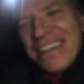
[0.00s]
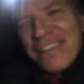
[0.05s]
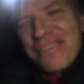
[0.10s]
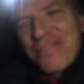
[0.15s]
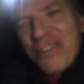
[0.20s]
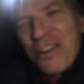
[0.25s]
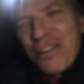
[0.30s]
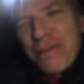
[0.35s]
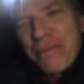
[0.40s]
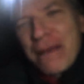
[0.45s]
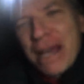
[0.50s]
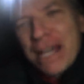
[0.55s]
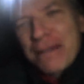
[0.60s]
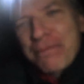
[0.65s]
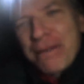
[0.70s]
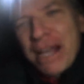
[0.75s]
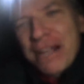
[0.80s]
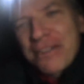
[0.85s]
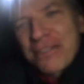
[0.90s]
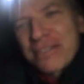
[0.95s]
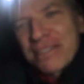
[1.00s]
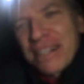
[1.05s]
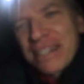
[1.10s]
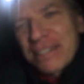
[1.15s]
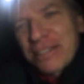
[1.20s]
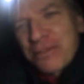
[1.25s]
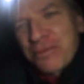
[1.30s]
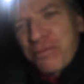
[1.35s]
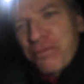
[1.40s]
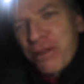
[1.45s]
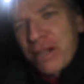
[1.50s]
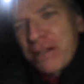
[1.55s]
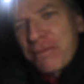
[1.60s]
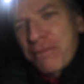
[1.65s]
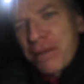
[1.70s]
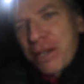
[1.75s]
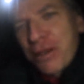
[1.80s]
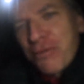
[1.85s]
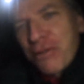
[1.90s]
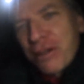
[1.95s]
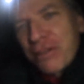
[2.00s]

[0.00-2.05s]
For all the backpackers, I like to bring beer